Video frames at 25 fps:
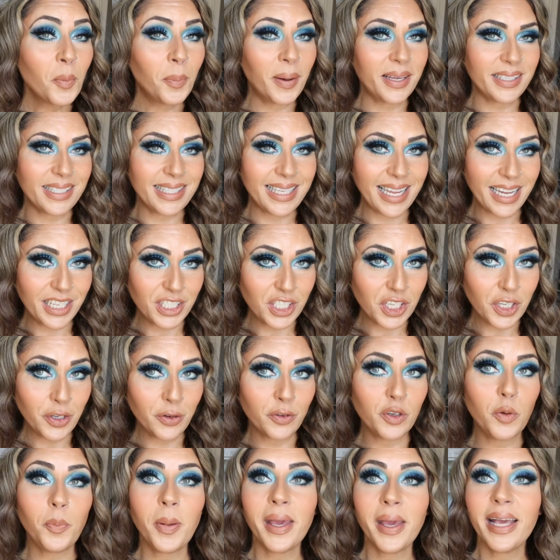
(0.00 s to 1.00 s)
But stay
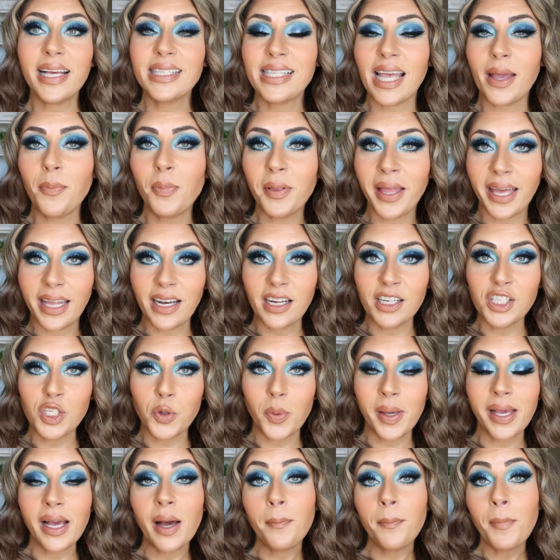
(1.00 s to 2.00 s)
tuned, because I plan on
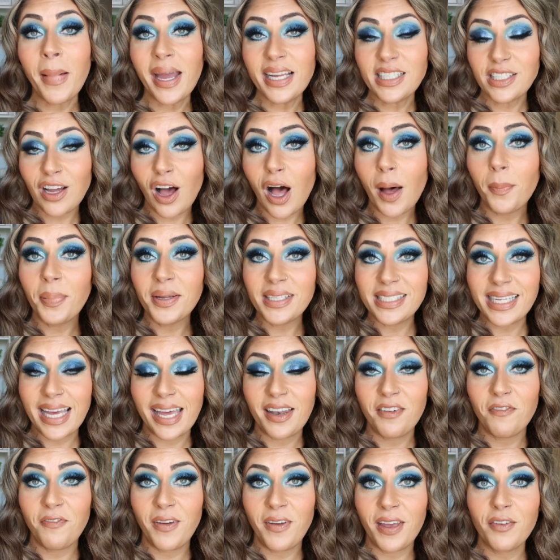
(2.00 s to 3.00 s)
doing on my top
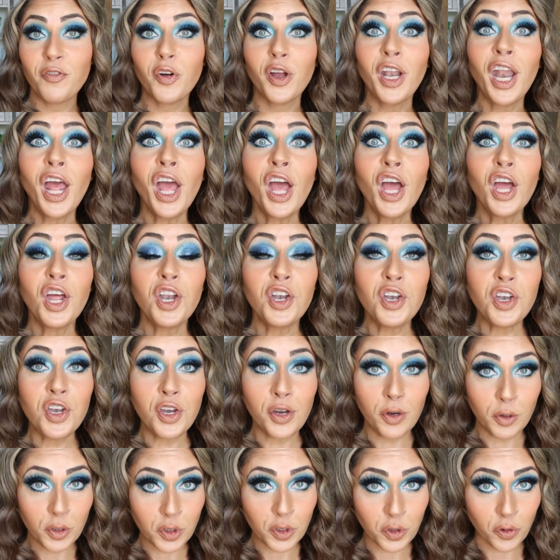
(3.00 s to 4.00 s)
ten favorite
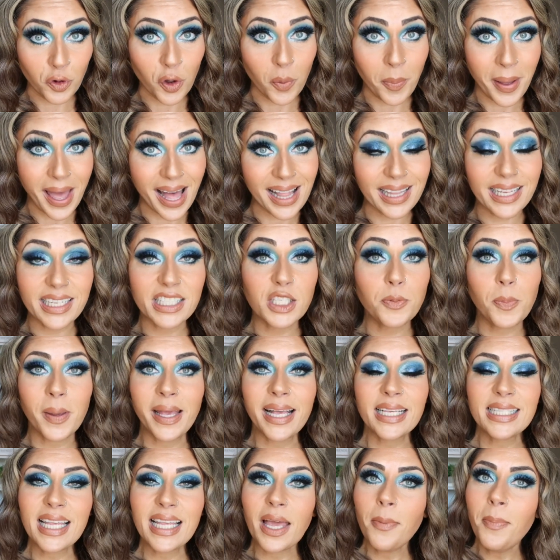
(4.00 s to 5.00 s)
neutral palettes,
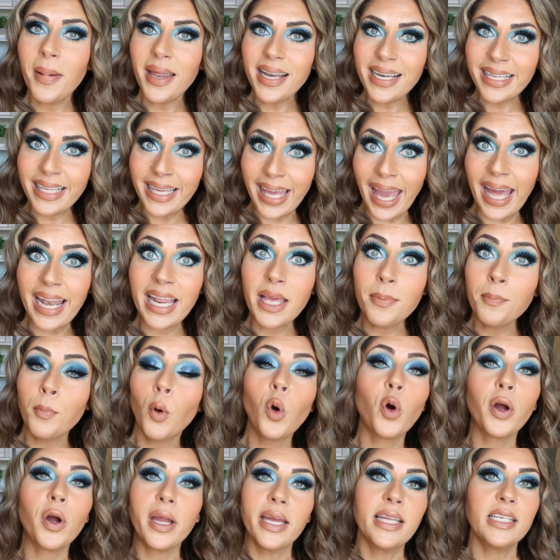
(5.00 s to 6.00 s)
because I've been getting
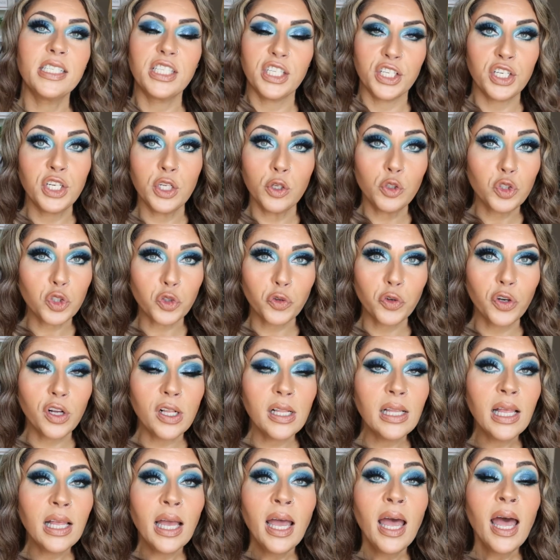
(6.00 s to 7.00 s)
more into
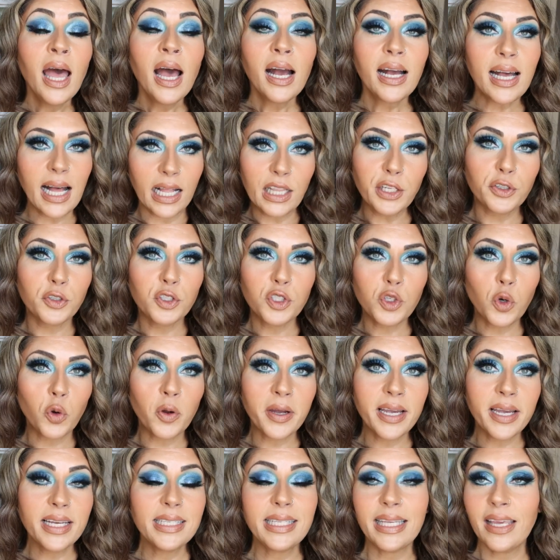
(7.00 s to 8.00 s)
neutral color
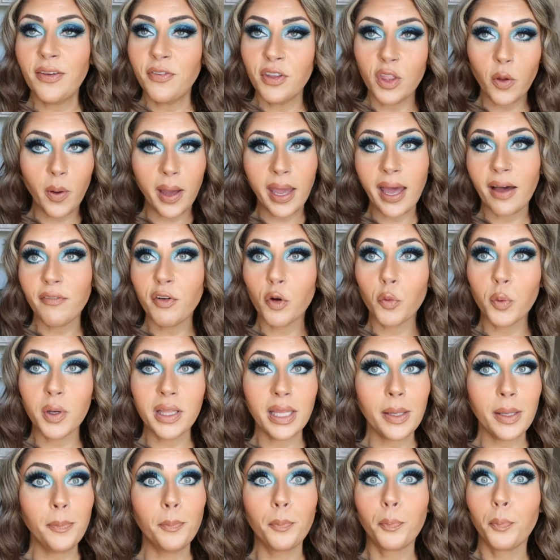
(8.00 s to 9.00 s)
stories. Even though I have a
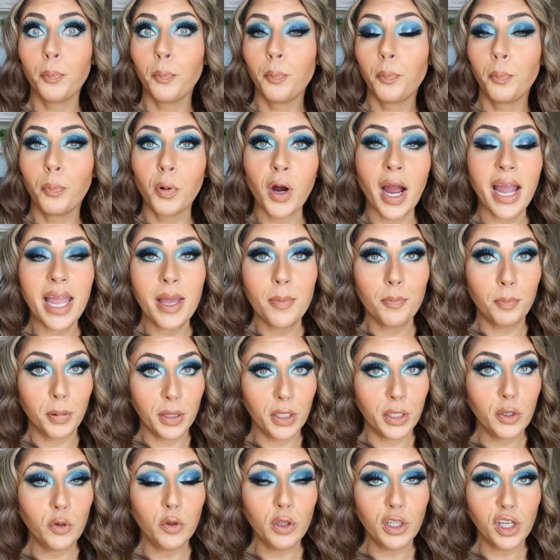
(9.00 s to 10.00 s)
really bright
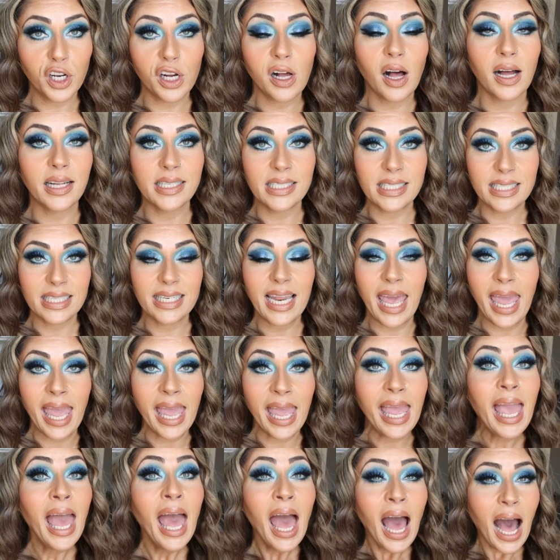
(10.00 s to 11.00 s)
blue look on
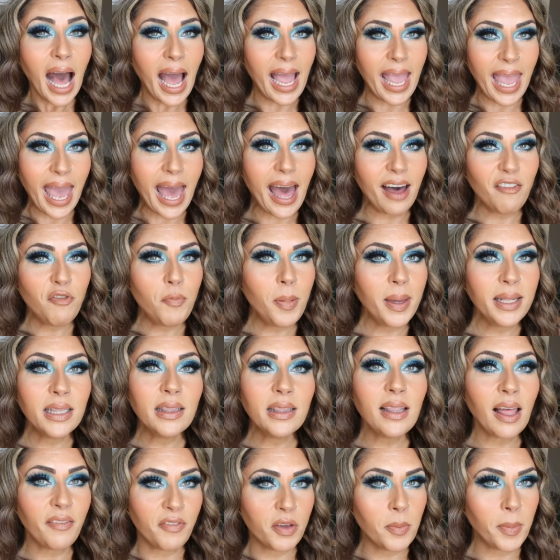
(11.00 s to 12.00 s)
today, I have
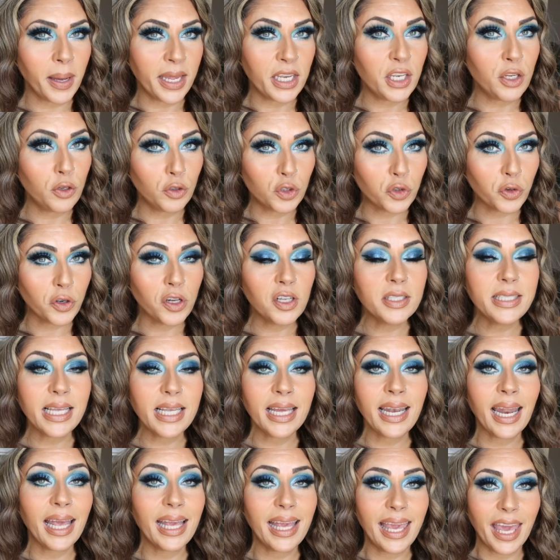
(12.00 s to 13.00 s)
been loving my neutrals,
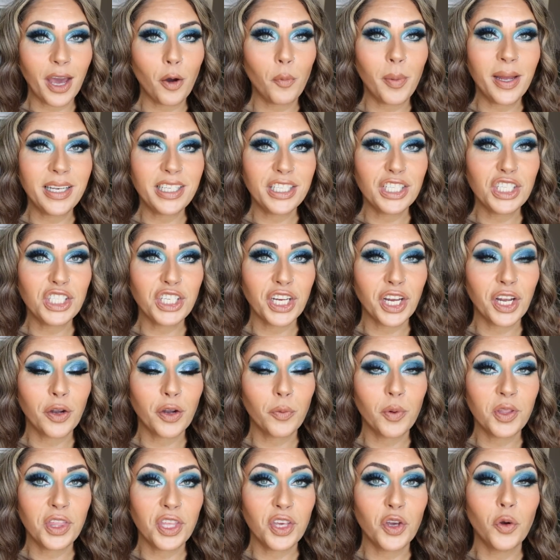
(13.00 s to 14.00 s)
and I can't wait to
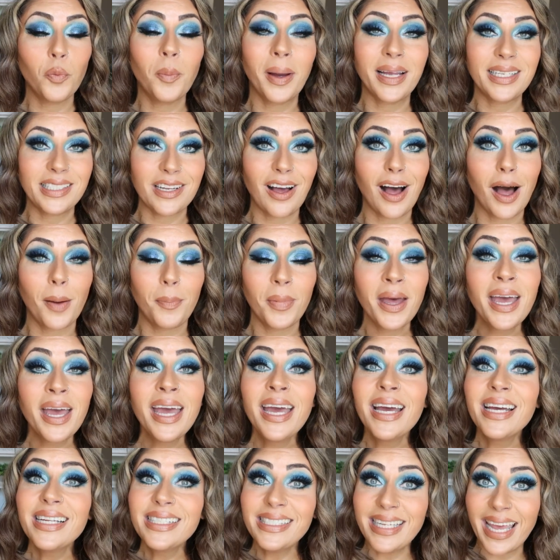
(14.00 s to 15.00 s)
share with you my top
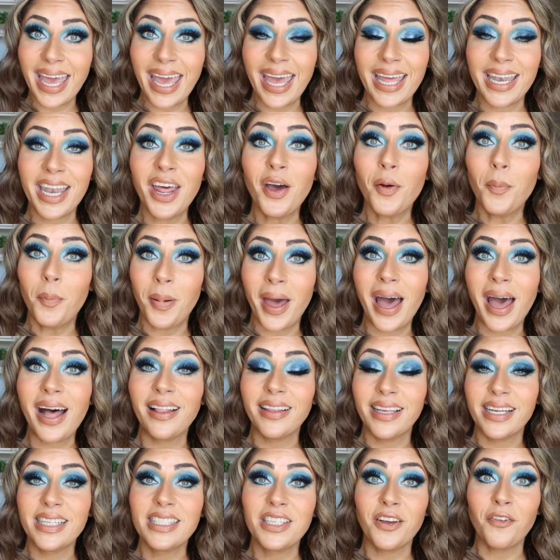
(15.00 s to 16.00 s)
ten
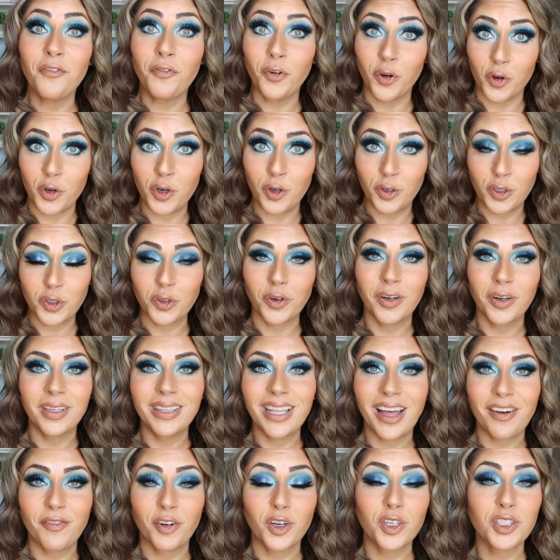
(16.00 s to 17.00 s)
palettes for
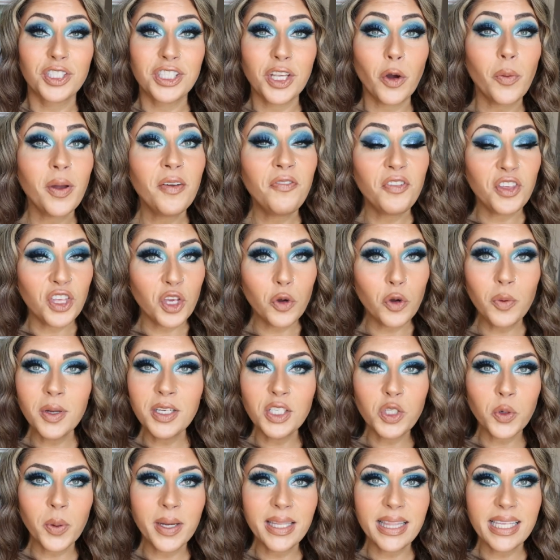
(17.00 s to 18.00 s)
neutral lovers. So if you
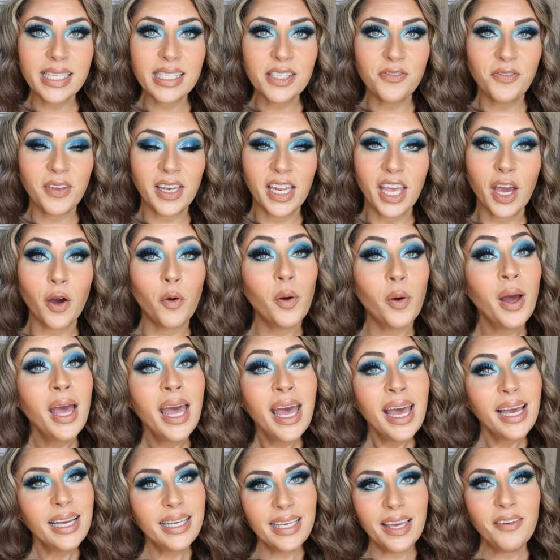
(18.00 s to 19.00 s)
enjoyed this video,
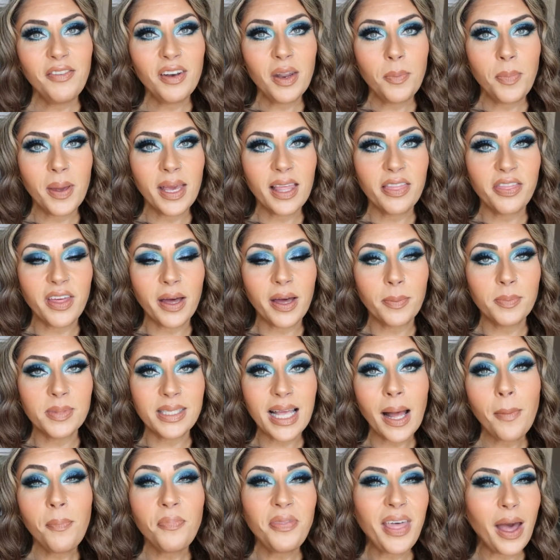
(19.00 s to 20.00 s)
give it a big
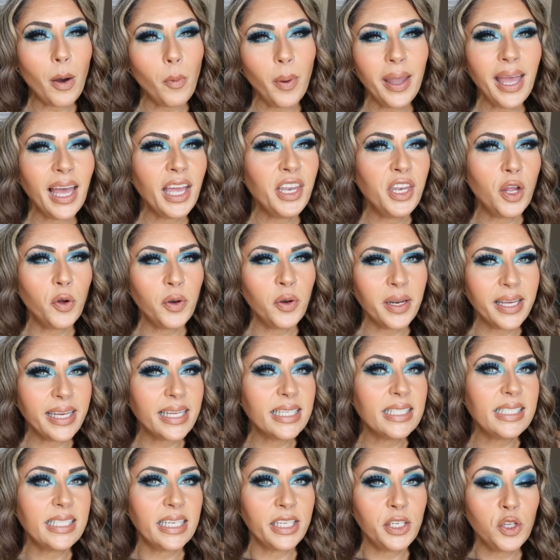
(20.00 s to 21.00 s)
thumbs up. That way I know to
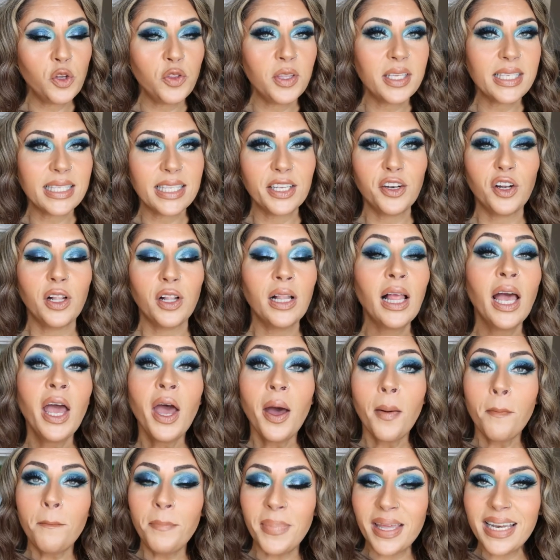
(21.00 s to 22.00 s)
continue this little
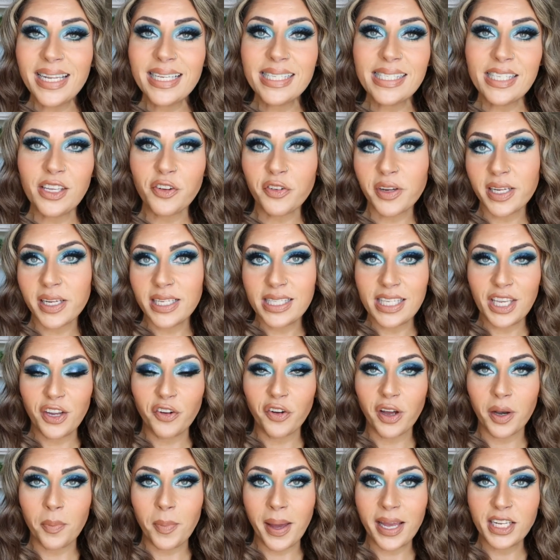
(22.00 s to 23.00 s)
mini series
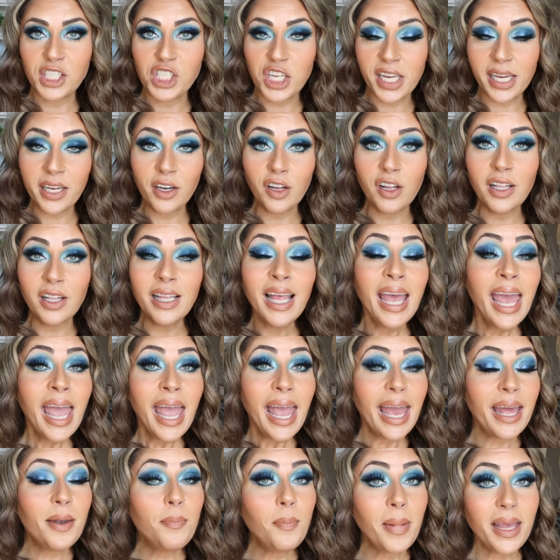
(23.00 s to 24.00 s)
here on my channel,
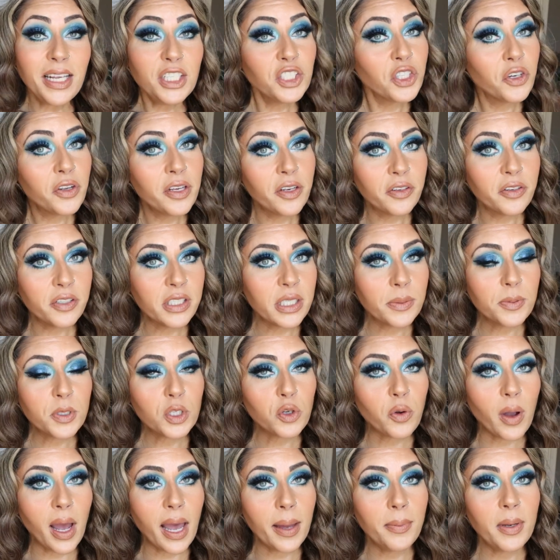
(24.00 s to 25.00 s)
and make sure you're
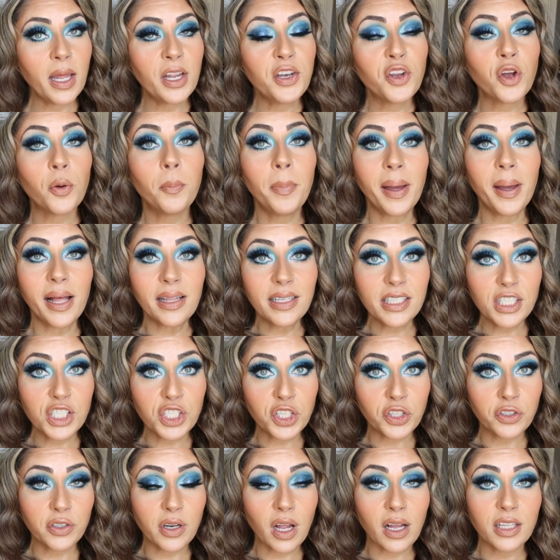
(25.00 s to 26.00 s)
subscribed and your bell
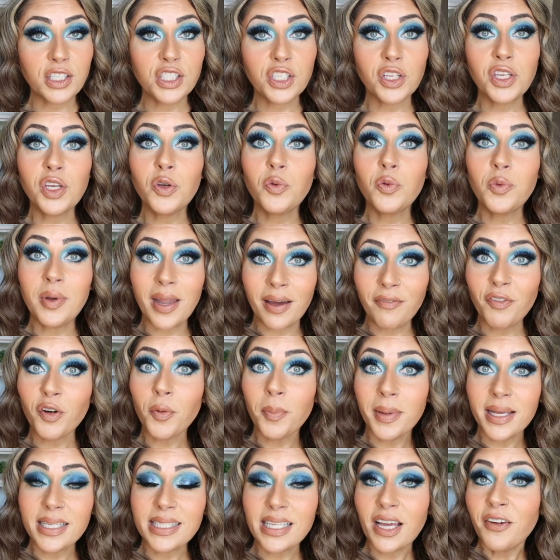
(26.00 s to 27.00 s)
is turned on so you
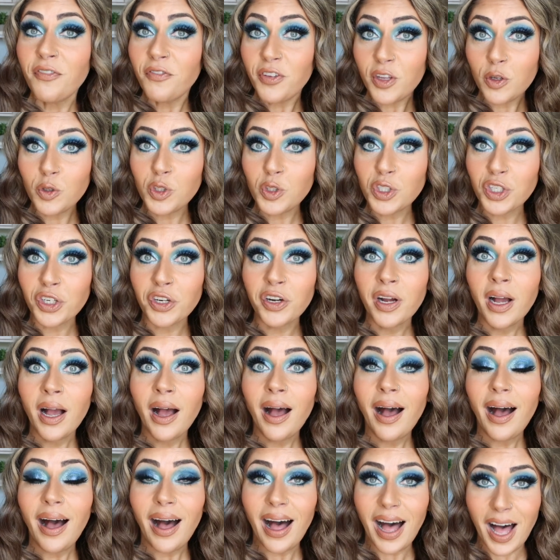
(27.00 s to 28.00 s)
never miss a
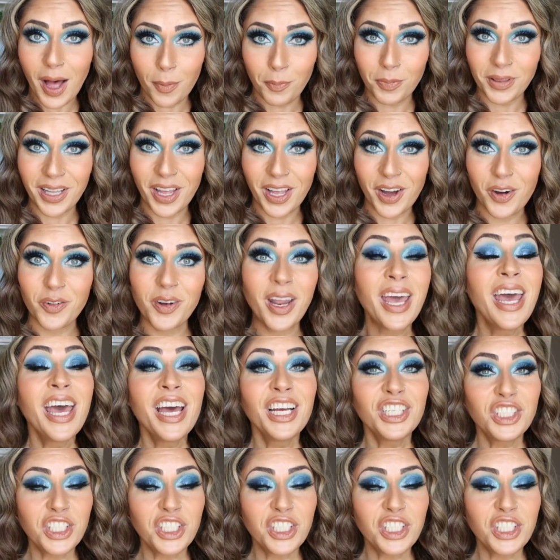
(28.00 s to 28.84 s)
future upload.